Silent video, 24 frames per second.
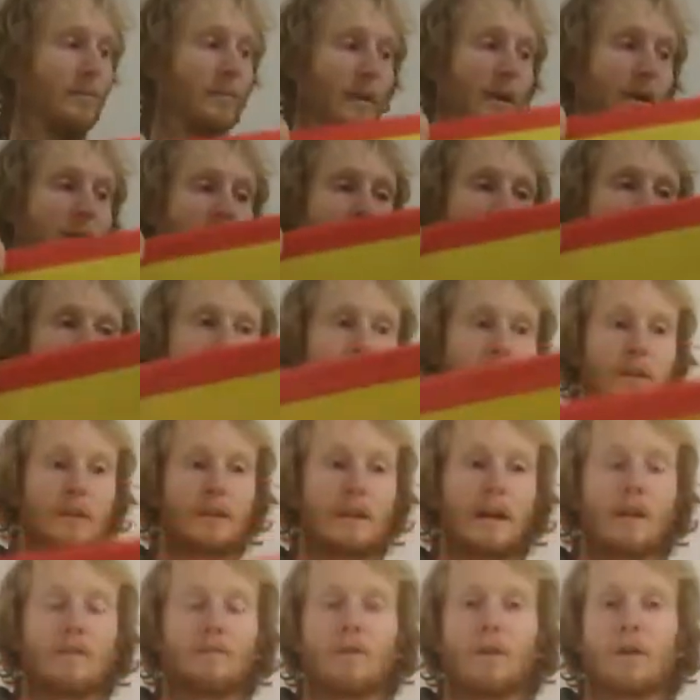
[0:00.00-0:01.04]
but
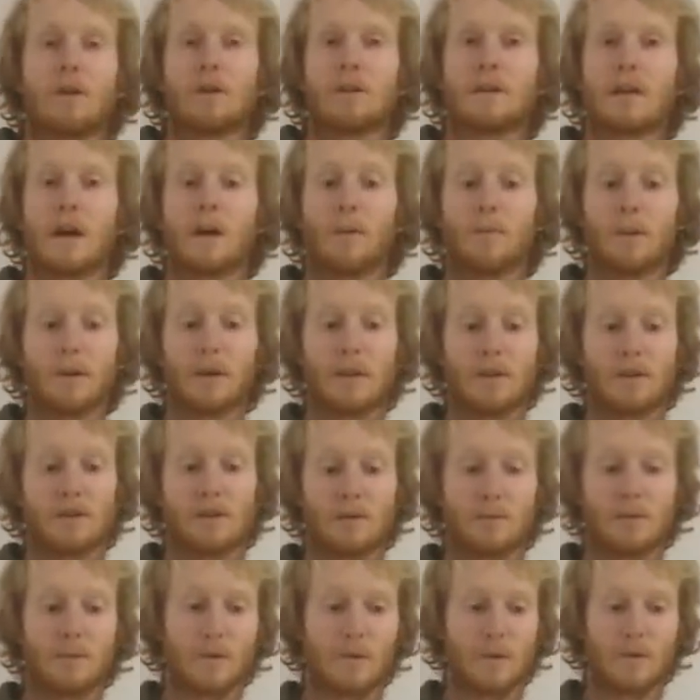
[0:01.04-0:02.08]
that rocker's helping the
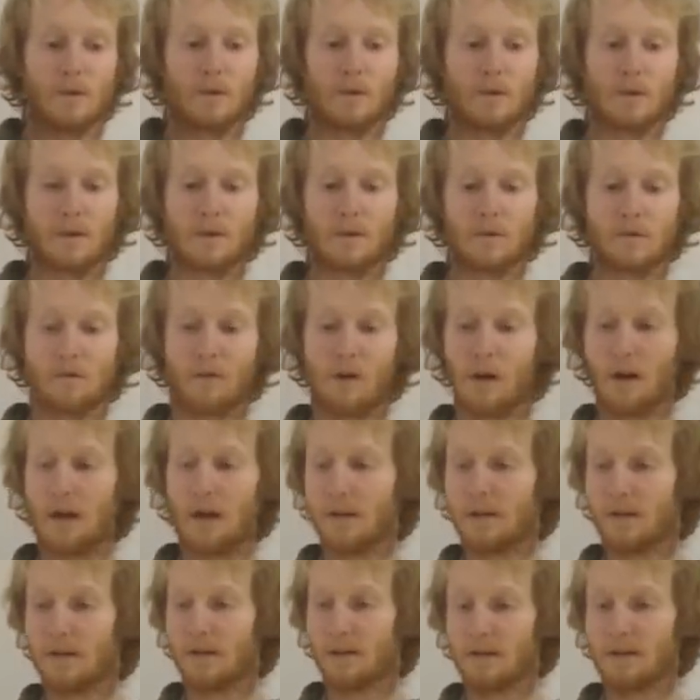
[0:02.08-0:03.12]
smooth
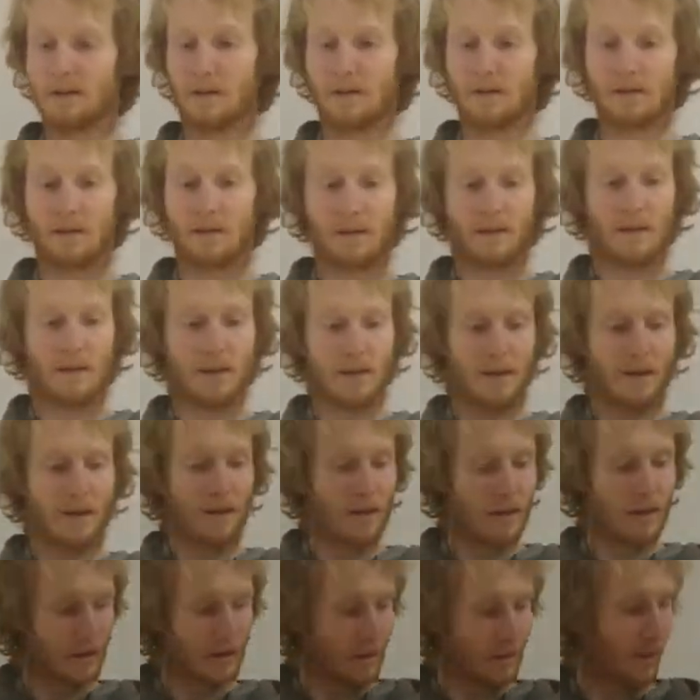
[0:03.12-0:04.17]
ride.
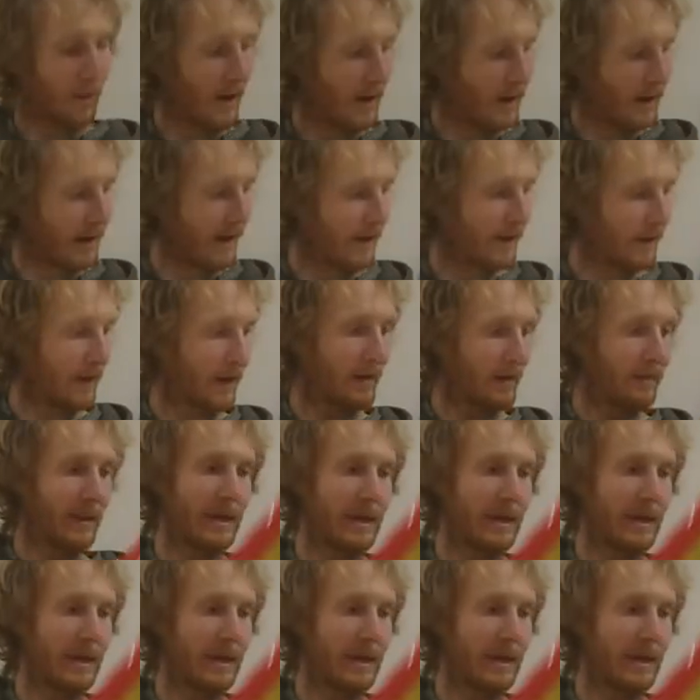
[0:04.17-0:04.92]
The wide outline